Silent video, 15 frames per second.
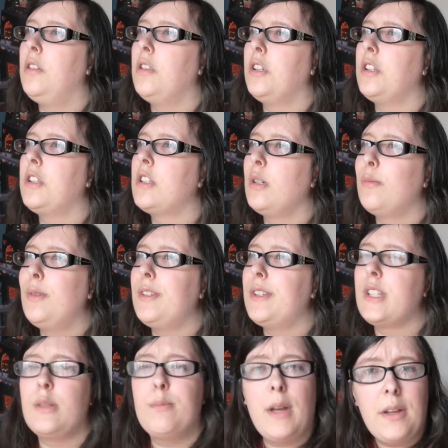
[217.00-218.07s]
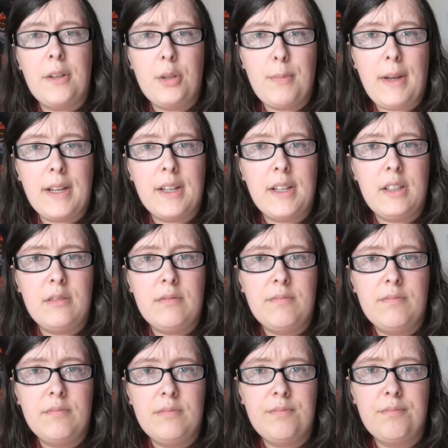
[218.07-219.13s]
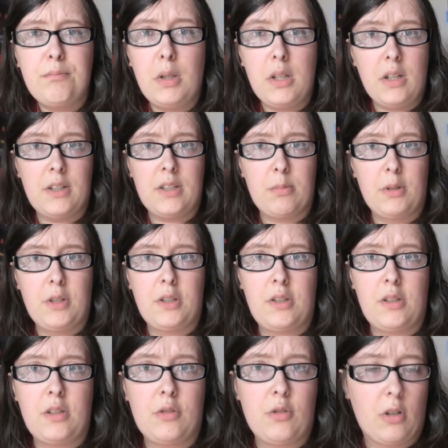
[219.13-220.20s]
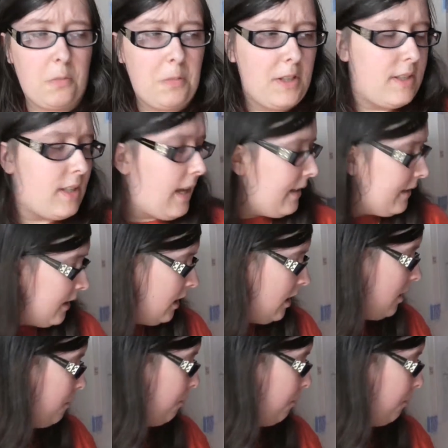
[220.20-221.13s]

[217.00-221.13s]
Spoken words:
You can somewhat smell the mango, but not as much as the strawberries as